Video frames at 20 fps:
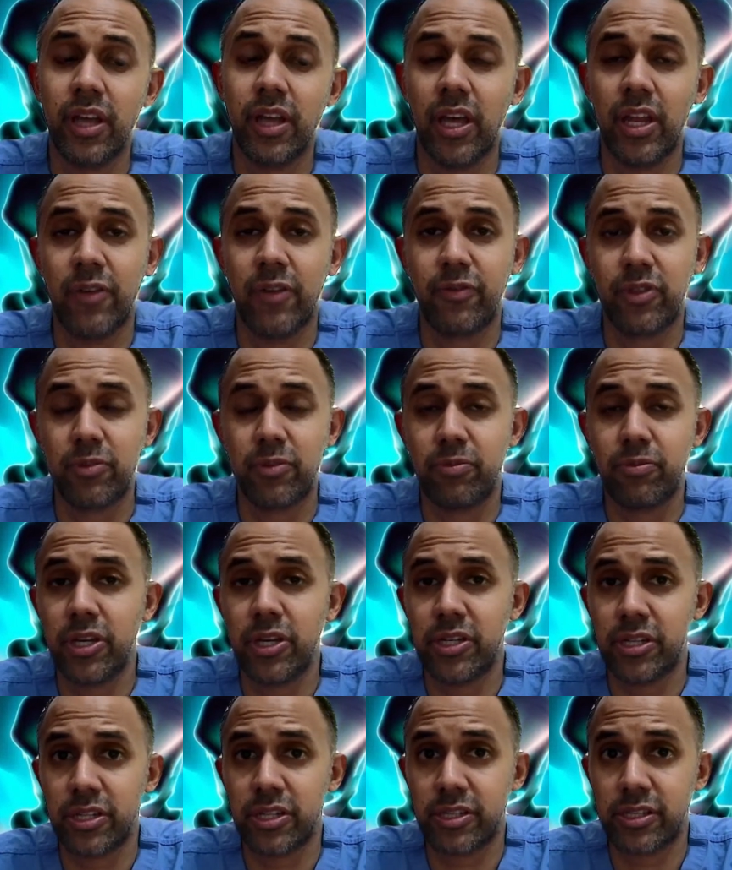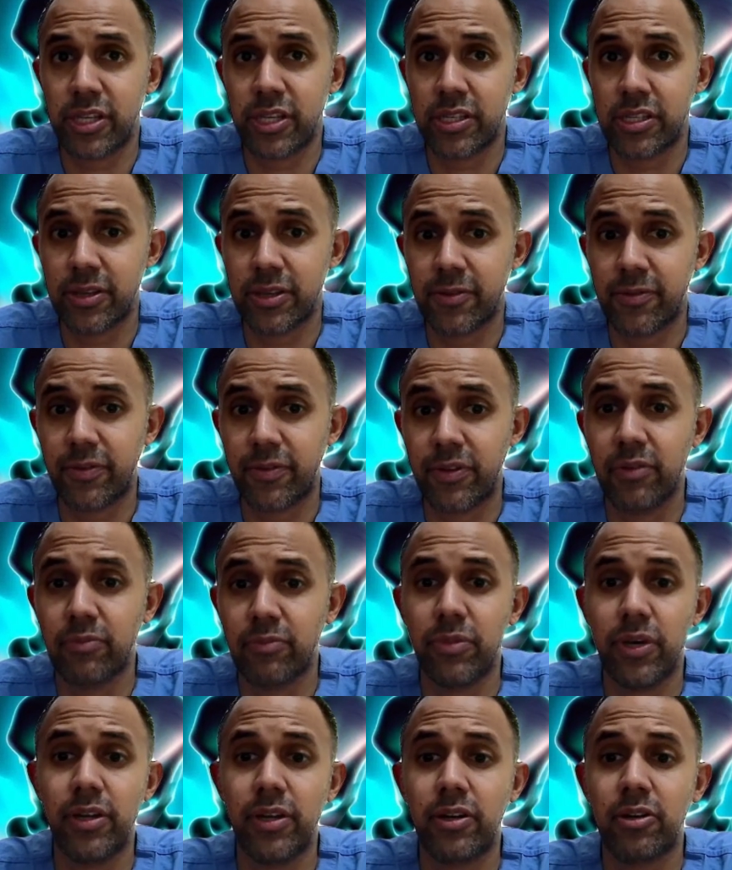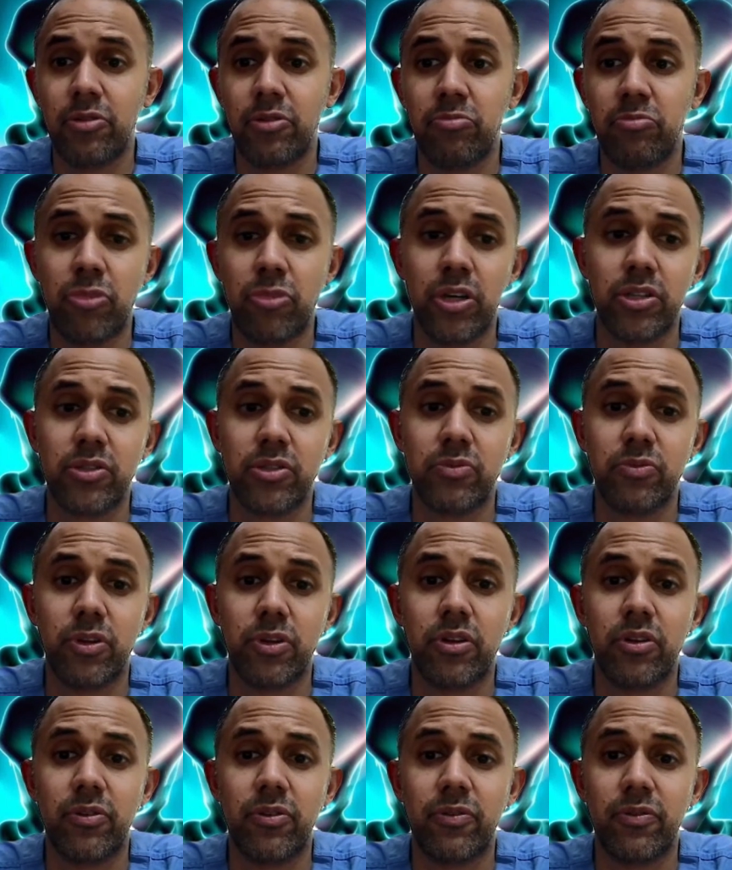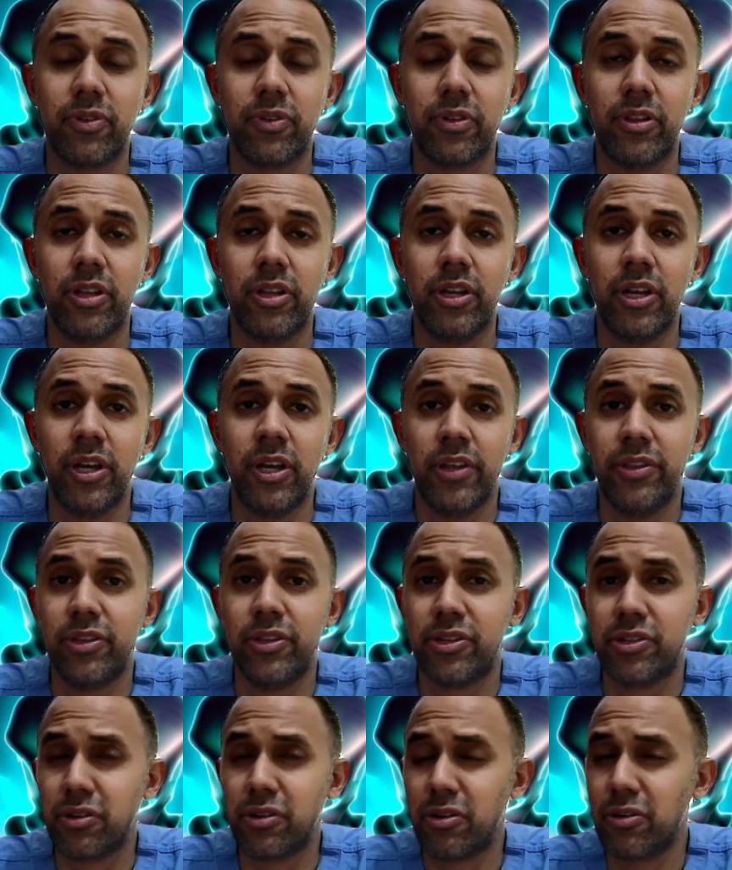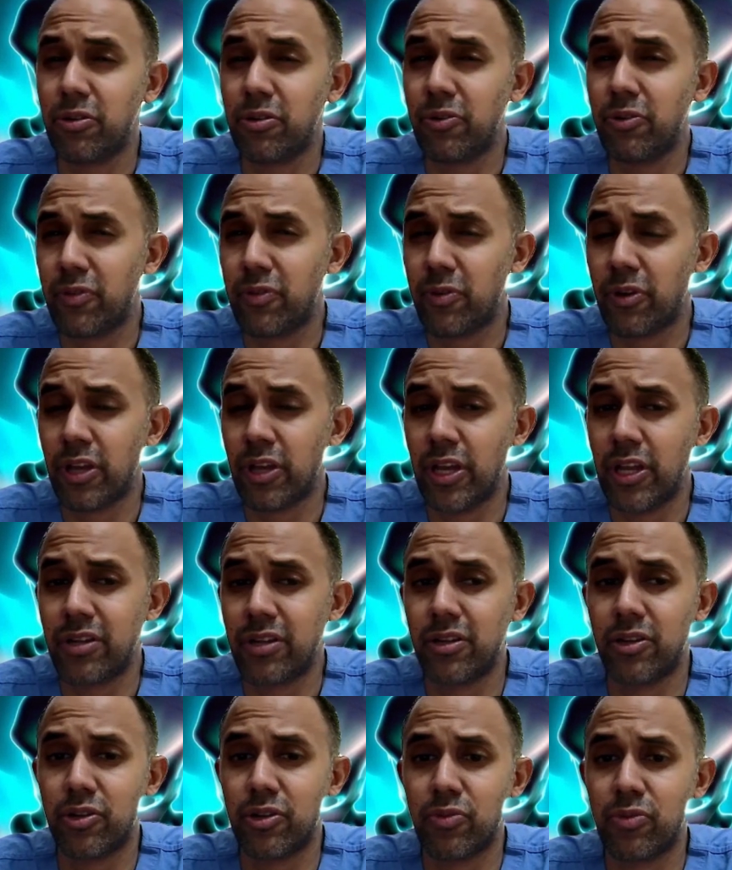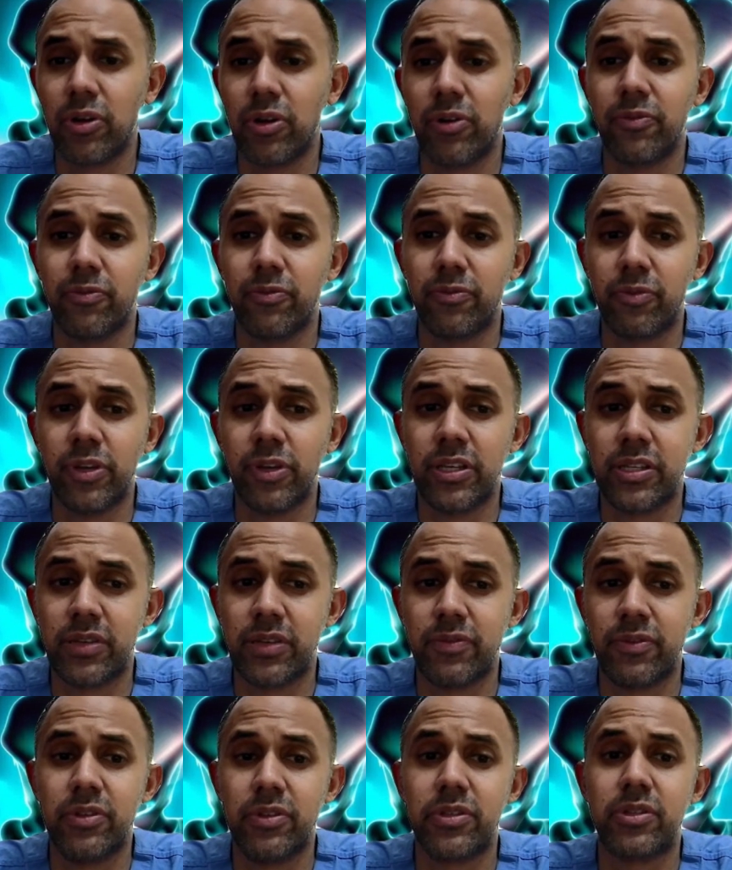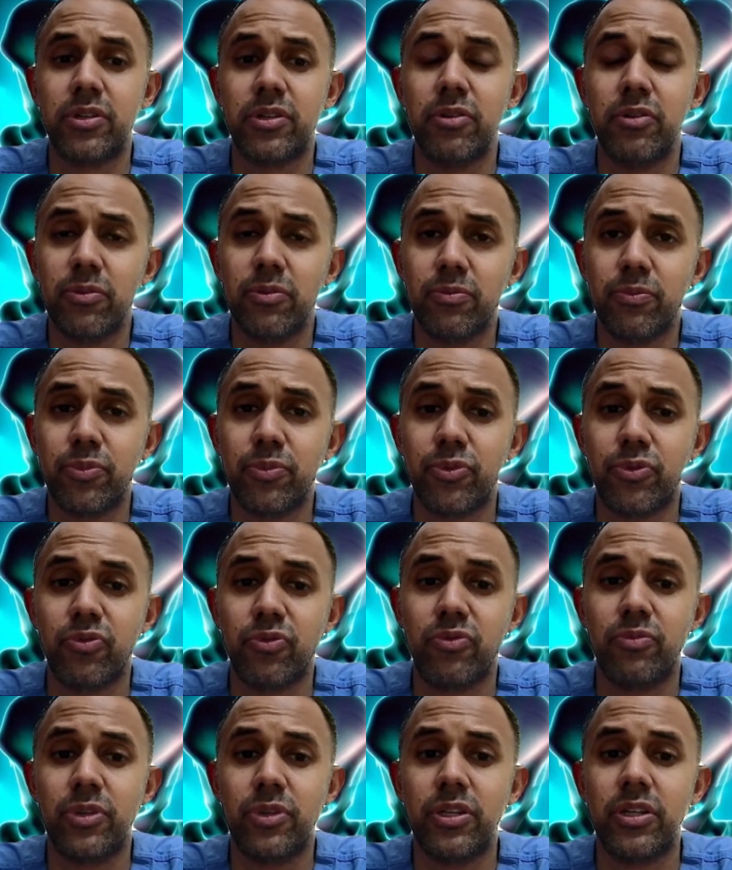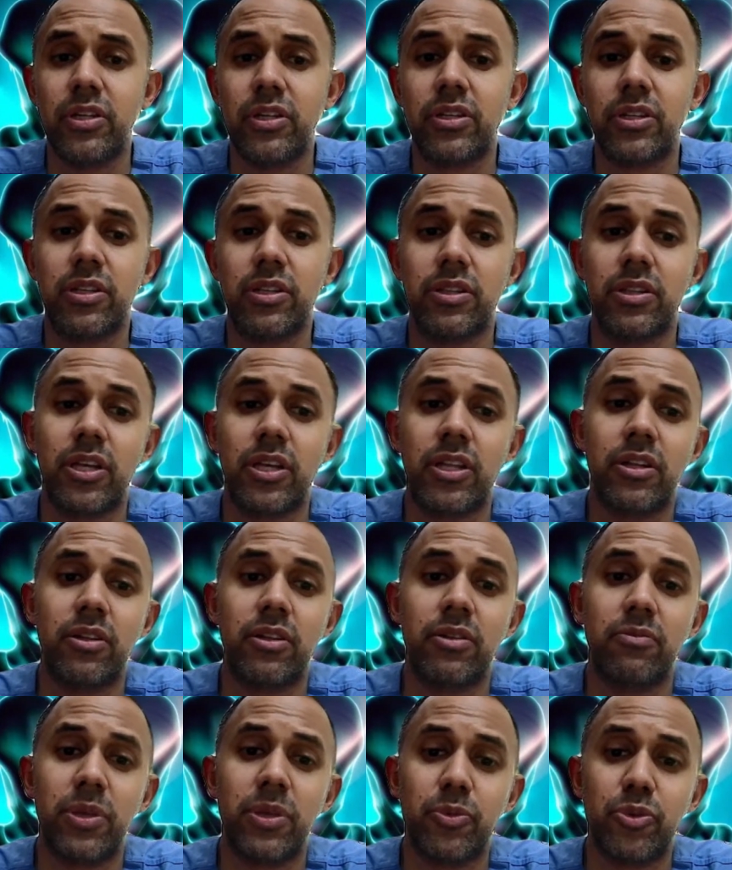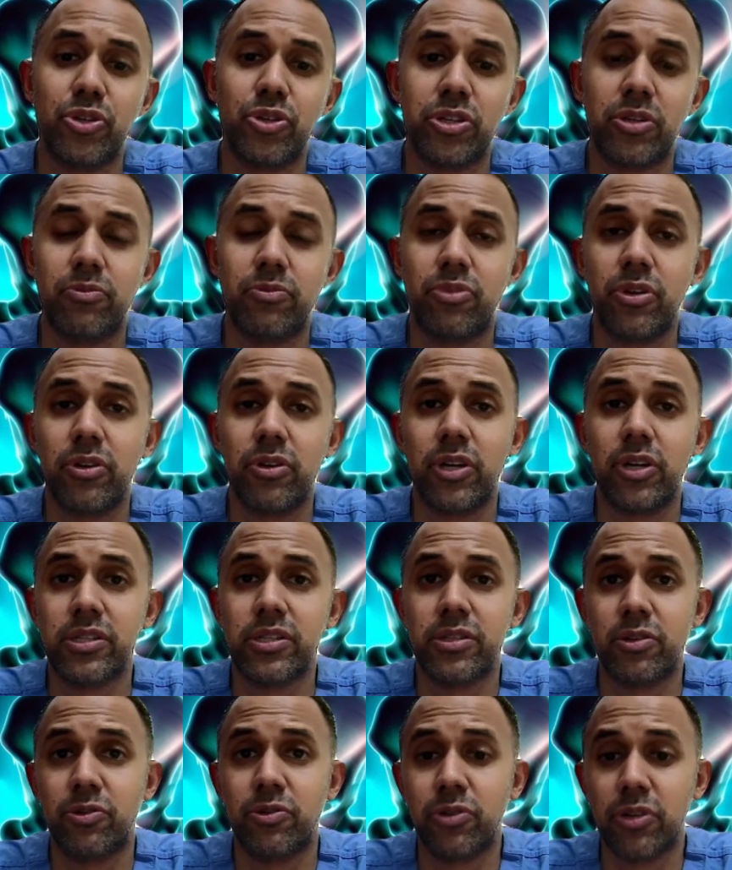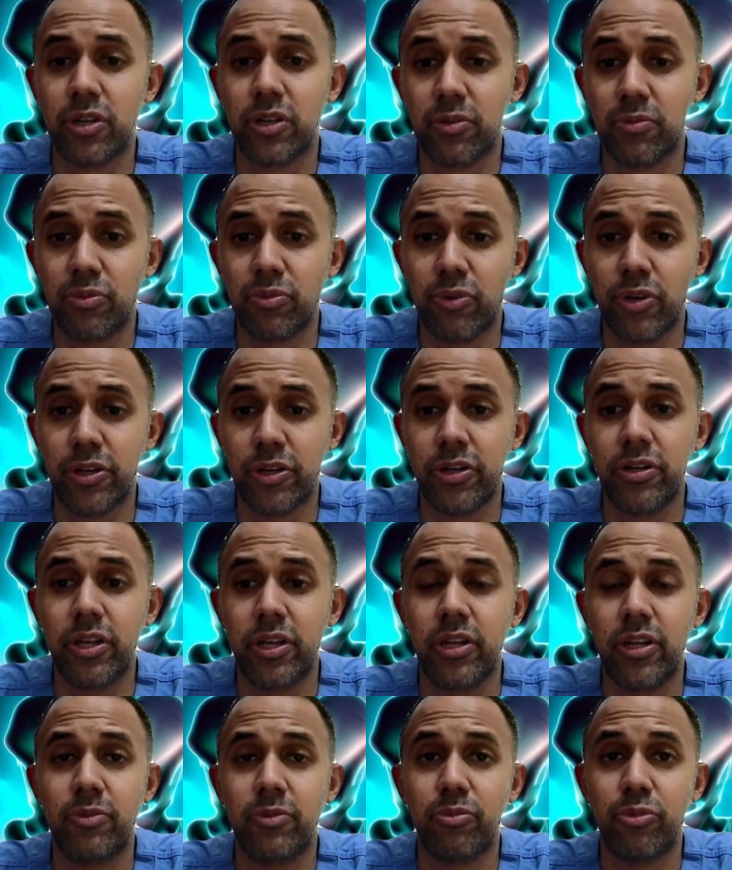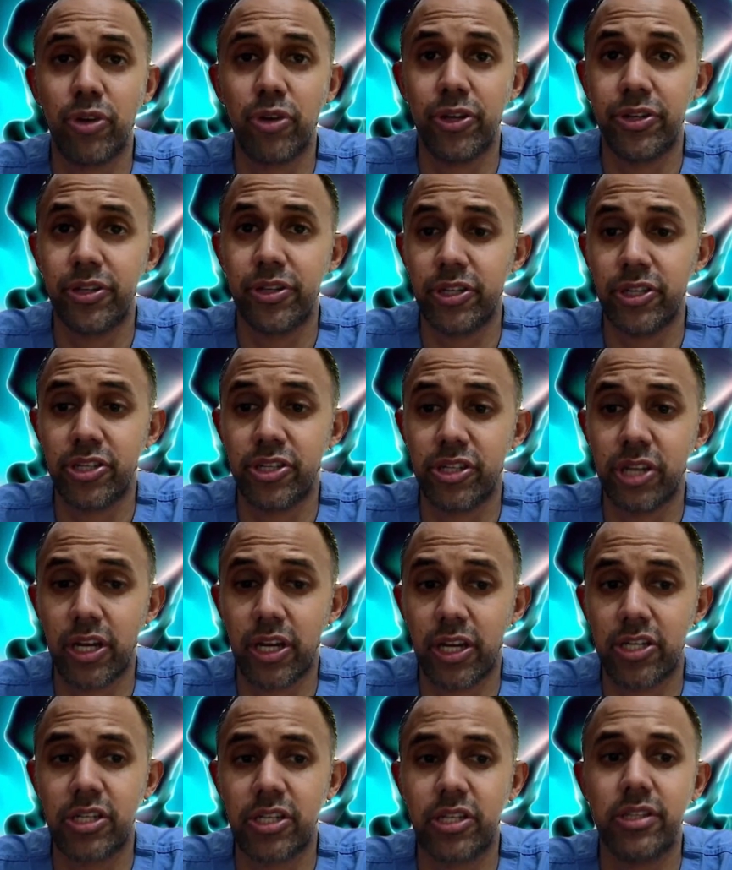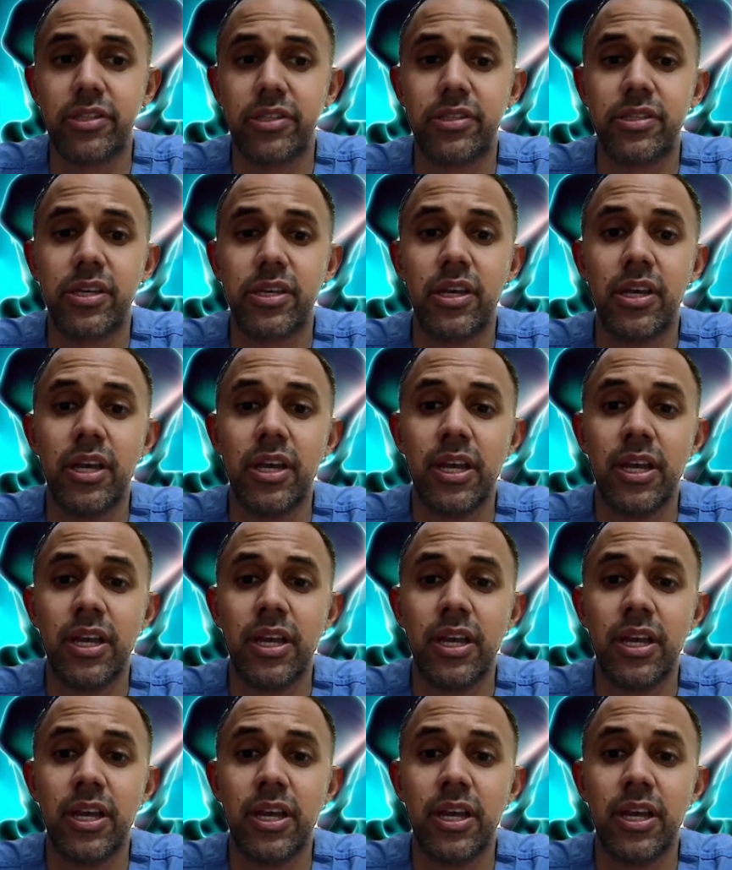And if the patient says they feel better, well, it's wonderful. This should go for about 8 to 12 weeks. If there's no improvement, then people should progress to trigger point or tender point injections.